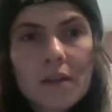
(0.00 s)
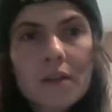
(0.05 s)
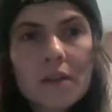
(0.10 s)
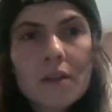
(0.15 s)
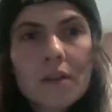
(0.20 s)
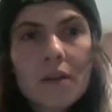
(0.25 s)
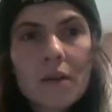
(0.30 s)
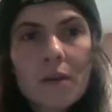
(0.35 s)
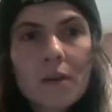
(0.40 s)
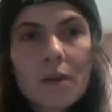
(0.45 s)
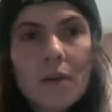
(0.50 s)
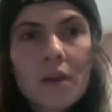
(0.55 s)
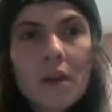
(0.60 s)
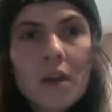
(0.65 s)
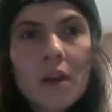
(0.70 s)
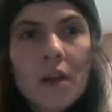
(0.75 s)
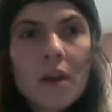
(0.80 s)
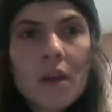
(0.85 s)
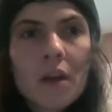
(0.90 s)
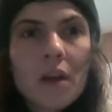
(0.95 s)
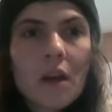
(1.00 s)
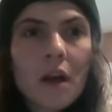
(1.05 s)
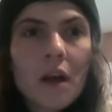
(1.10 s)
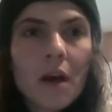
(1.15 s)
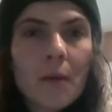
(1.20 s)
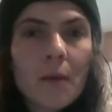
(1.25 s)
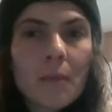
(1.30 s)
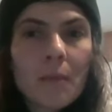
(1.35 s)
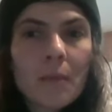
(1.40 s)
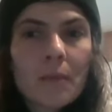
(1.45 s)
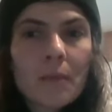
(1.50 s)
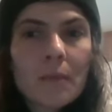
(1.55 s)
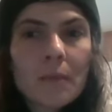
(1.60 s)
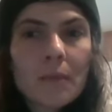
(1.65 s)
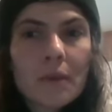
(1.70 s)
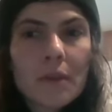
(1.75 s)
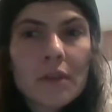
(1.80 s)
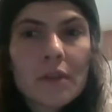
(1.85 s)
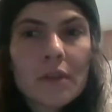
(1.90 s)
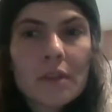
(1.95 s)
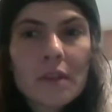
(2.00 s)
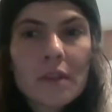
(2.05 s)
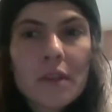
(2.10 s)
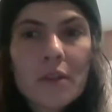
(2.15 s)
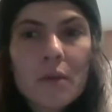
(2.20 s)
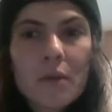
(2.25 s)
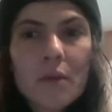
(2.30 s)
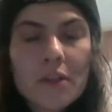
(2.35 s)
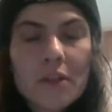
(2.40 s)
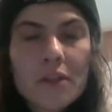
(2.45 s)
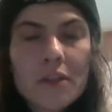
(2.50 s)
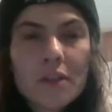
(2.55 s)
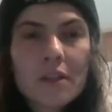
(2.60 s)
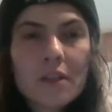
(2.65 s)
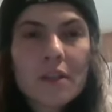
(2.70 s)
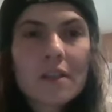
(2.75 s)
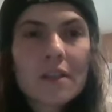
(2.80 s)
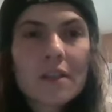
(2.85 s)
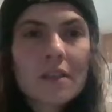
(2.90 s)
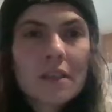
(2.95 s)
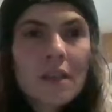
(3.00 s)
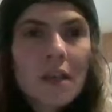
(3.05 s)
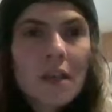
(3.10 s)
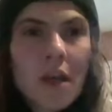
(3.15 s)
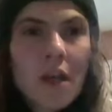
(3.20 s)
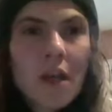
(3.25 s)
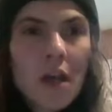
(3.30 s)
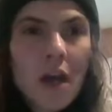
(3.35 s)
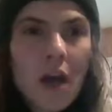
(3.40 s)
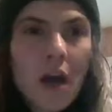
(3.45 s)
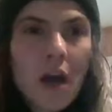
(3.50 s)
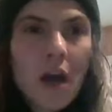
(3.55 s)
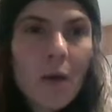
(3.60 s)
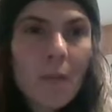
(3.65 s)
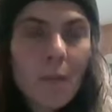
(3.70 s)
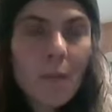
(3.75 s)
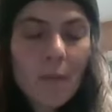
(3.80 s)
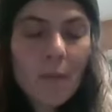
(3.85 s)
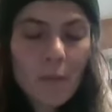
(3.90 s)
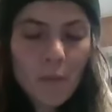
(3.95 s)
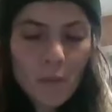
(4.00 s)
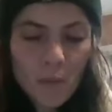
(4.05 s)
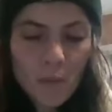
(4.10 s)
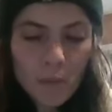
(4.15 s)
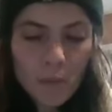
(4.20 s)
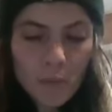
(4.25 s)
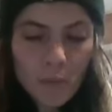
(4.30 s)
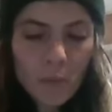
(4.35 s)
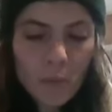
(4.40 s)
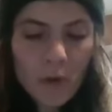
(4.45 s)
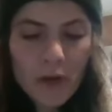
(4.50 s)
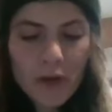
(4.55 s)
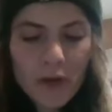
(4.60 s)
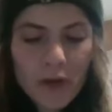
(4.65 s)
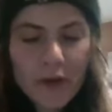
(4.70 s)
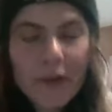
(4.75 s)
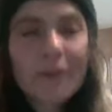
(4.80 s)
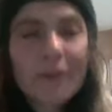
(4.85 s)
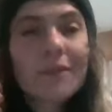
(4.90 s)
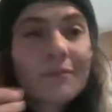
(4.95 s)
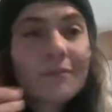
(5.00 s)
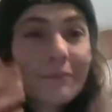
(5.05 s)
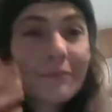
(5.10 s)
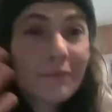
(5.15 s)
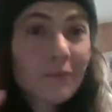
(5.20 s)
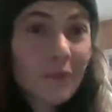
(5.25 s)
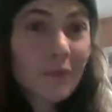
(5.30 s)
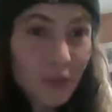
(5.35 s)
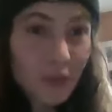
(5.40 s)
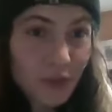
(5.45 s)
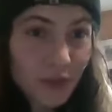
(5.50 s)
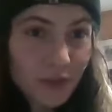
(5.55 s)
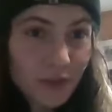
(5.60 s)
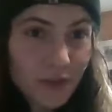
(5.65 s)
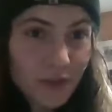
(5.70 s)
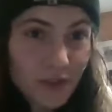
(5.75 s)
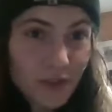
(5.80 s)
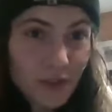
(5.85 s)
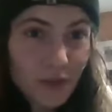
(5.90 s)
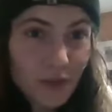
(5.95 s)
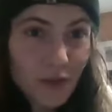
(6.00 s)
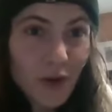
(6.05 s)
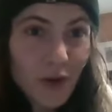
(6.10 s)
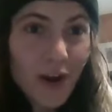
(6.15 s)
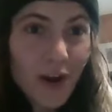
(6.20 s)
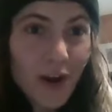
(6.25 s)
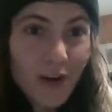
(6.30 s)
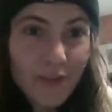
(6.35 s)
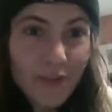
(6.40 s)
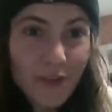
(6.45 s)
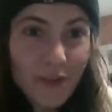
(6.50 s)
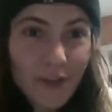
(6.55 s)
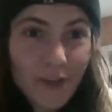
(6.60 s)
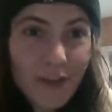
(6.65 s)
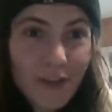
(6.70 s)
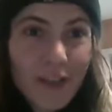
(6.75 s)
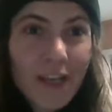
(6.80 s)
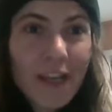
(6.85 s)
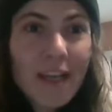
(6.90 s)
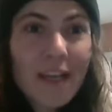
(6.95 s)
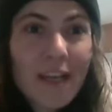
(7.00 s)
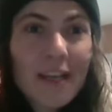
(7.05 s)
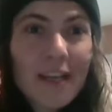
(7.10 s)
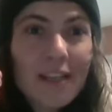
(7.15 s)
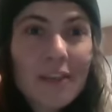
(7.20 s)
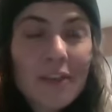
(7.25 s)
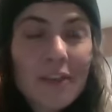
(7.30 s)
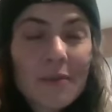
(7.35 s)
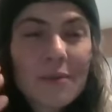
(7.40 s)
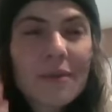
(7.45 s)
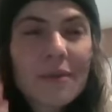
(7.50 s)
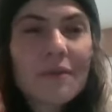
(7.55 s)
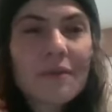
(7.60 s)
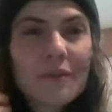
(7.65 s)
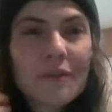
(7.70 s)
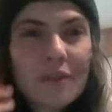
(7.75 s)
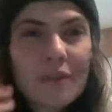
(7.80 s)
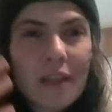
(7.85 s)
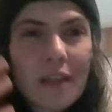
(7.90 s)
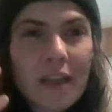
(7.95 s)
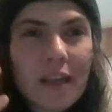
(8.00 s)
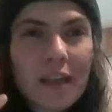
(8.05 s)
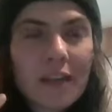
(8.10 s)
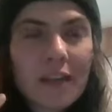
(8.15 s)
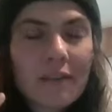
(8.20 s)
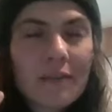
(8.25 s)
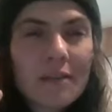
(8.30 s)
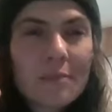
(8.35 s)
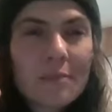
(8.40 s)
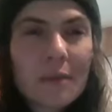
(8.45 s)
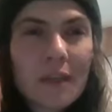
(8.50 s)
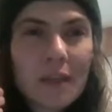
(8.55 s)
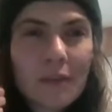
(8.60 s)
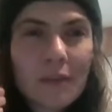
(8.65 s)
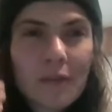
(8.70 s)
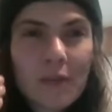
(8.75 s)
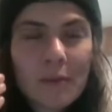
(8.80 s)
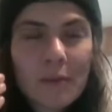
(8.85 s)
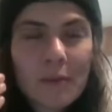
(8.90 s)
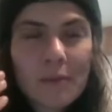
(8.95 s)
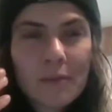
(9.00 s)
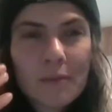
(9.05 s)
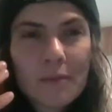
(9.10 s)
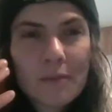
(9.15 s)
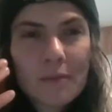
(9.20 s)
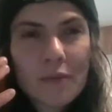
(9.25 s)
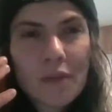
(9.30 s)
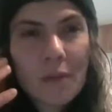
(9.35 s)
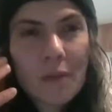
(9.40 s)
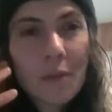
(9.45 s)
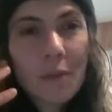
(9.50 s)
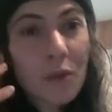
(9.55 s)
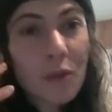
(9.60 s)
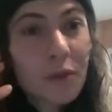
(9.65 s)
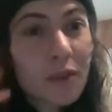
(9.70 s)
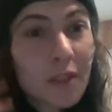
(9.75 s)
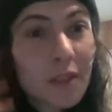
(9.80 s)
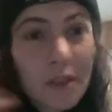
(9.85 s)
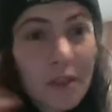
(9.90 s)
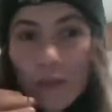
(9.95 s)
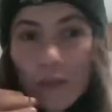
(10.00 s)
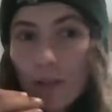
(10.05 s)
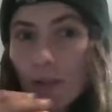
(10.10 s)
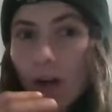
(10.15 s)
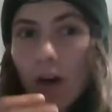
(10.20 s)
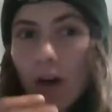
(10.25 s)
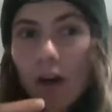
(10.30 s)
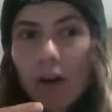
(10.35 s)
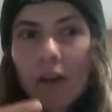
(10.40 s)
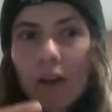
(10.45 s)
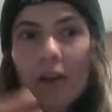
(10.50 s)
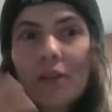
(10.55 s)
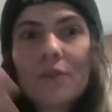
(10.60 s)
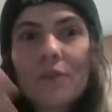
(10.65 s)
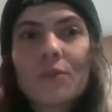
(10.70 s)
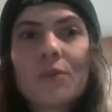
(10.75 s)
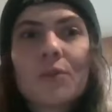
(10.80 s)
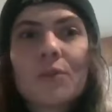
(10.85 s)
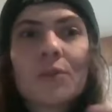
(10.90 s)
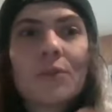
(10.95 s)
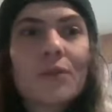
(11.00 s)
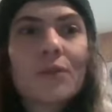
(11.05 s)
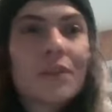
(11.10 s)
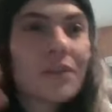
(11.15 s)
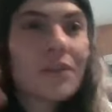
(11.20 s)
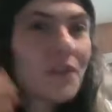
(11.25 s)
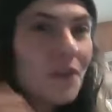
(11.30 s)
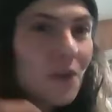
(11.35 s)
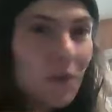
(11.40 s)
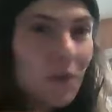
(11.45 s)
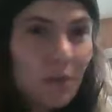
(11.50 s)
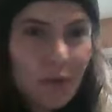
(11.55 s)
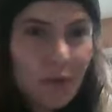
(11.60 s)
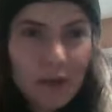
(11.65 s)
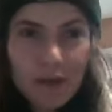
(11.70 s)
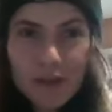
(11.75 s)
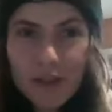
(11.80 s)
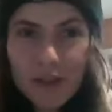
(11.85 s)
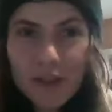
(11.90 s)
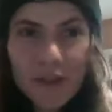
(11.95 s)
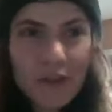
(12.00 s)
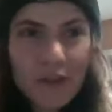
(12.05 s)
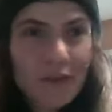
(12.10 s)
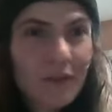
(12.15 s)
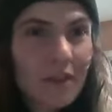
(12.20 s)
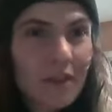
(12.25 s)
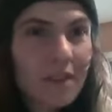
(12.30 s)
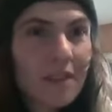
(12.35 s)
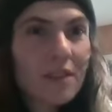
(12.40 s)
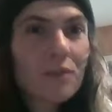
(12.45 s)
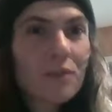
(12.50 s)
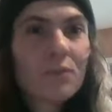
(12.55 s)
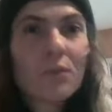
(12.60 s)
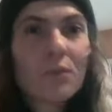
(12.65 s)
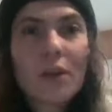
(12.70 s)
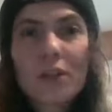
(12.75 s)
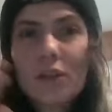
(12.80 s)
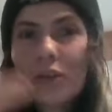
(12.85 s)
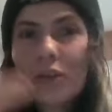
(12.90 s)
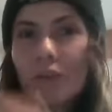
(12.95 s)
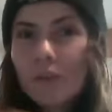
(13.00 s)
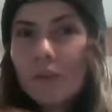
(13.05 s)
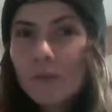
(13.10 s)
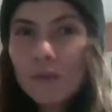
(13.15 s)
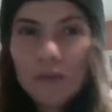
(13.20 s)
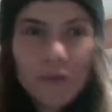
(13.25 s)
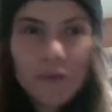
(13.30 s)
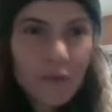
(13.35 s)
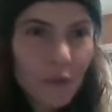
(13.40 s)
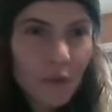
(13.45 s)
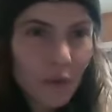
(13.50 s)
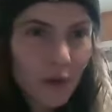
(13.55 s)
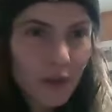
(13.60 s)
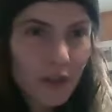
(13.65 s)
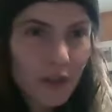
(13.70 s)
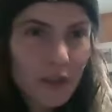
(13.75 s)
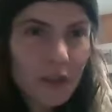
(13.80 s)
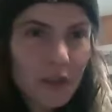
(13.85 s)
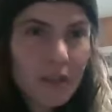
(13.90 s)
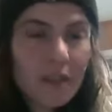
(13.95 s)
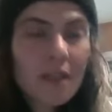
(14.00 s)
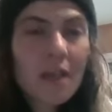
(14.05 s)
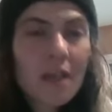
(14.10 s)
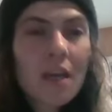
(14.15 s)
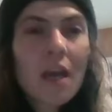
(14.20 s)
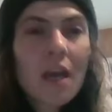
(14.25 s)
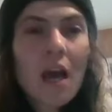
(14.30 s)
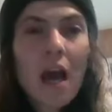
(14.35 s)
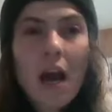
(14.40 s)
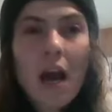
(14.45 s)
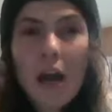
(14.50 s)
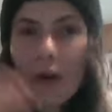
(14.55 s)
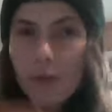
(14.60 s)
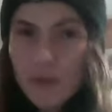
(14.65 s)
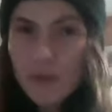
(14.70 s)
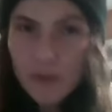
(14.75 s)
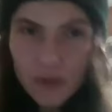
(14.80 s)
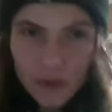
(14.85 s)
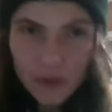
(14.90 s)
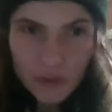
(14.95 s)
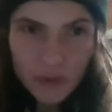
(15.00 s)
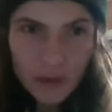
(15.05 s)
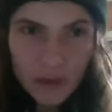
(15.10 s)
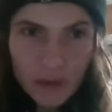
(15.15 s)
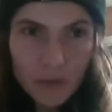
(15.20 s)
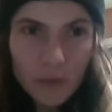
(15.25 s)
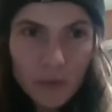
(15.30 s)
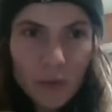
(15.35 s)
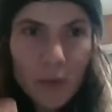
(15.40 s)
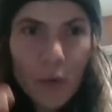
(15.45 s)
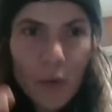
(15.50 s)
So here's another question is, what are the services you offer in terms of, like, speaking from someone who doesn't log, who doesn't know what a service is, what you do in the forest, how do you do it?